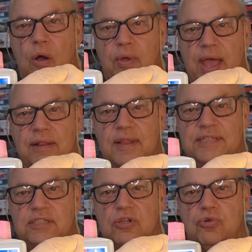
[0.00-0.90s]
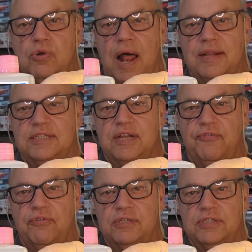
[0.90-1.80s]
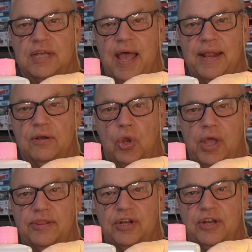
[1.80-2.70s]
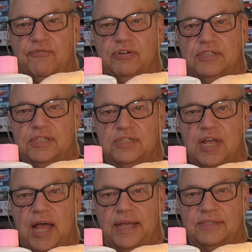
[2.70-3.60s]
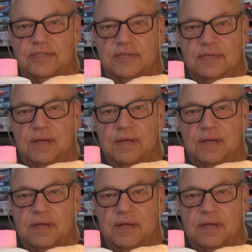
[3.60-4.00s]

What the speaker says: Okay, less than $2 difference, and look at the difference in size.